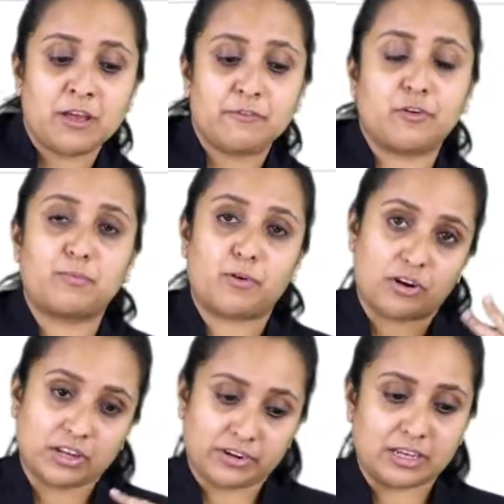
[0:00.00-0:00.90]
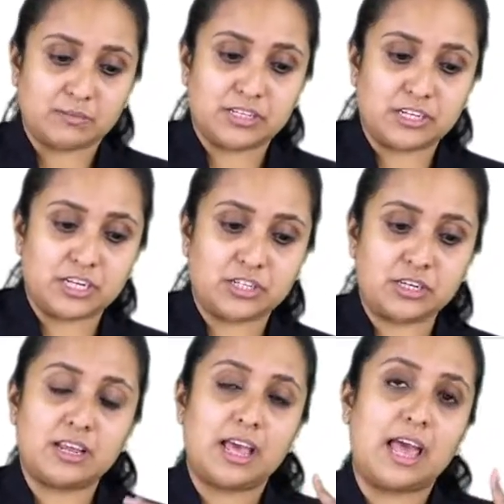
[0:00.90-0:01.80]
for product recommendation
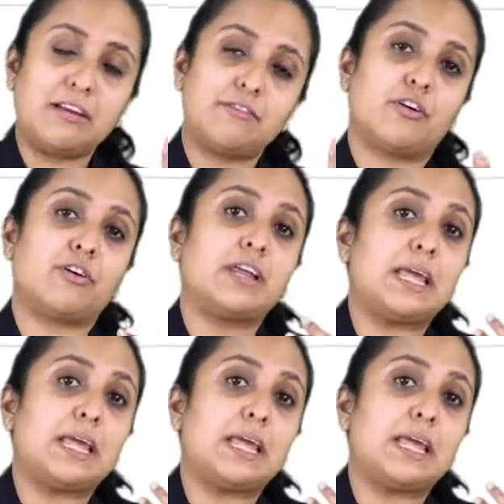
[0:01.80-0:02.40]
and for